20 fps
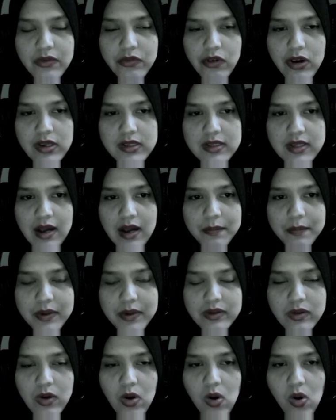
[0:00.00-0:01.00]
For
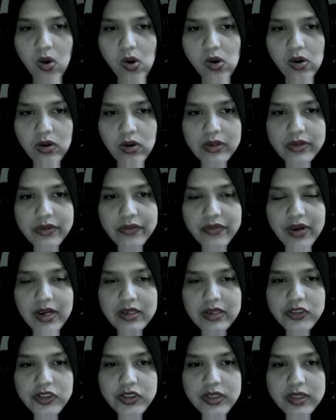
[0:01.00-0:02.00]
example, all the
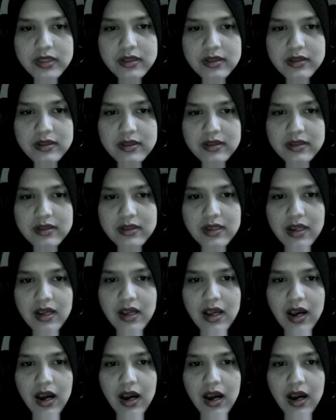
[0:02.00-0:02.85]
functions